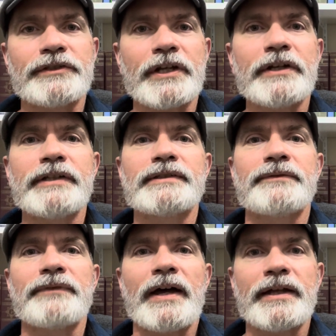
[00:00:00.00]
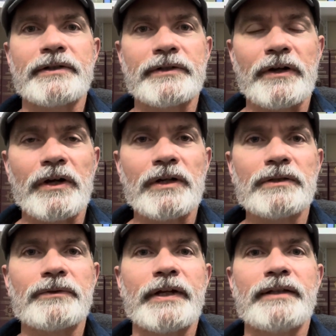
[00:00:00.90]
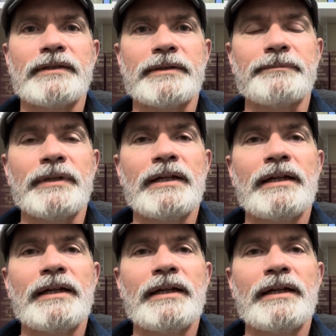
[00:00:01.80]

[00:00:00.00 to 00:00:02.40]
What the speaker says: chariots of fire all around them.